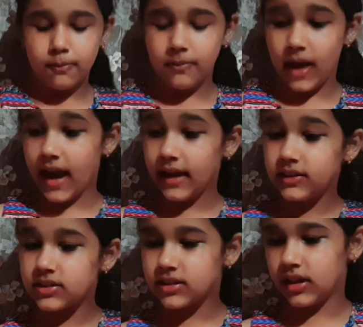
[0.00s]
I
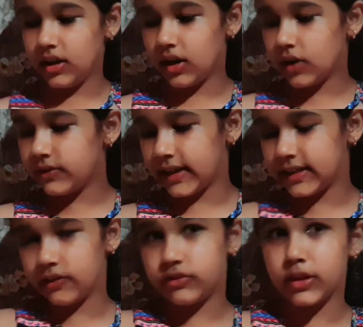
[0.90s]
just love that
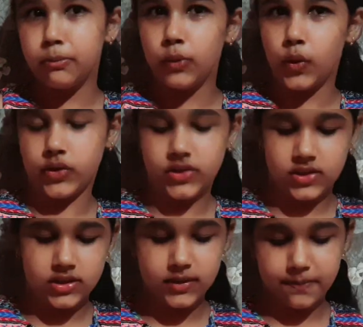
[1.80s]
gift the most,
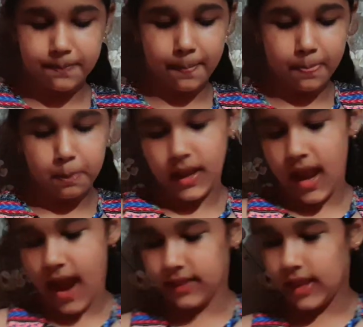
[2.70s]

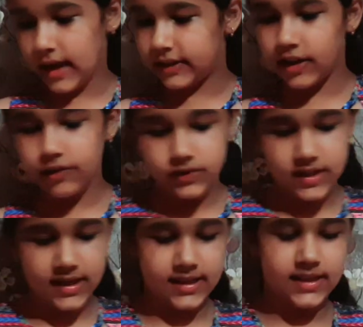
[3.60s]
and that gift
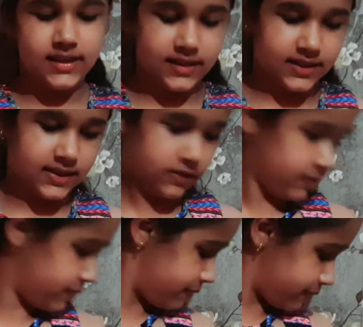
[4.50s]
is,
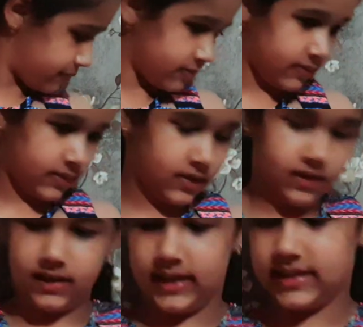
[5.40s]

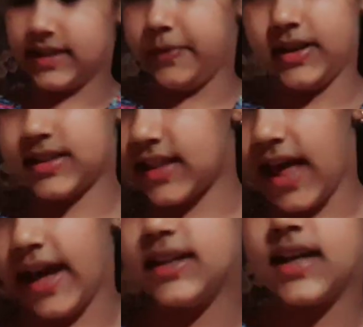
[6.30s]
let's keep it
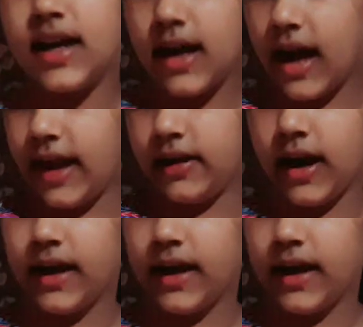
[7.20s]
aside, and I